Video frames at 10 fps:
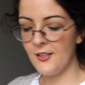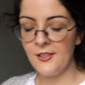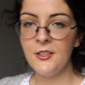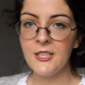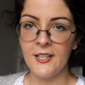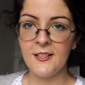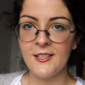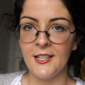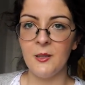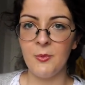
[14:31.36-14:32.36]
so I sewed the tucks
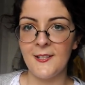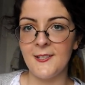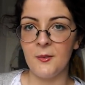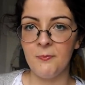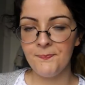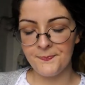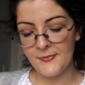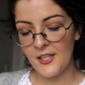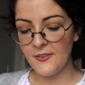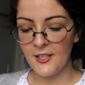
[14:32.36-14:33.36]
and I pressed them.
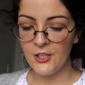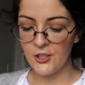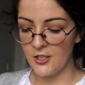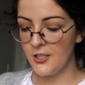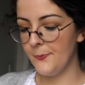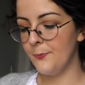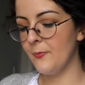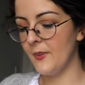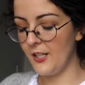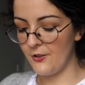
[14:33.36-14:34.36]
They look good,
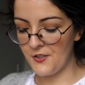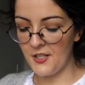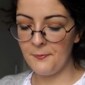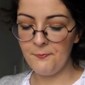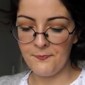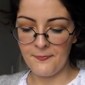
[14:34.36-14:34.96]
interesting.